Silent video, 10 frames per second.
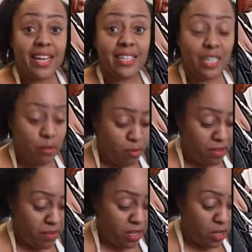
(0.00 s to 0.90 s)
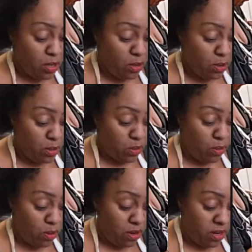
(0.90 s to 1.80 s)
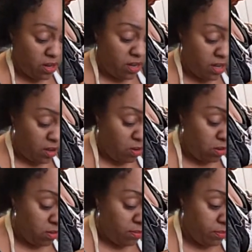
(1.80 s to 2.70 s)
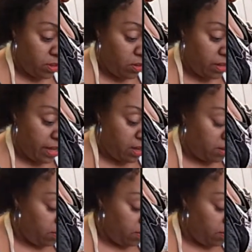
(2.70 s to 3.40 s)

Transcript: clean with me videos or home, you know, like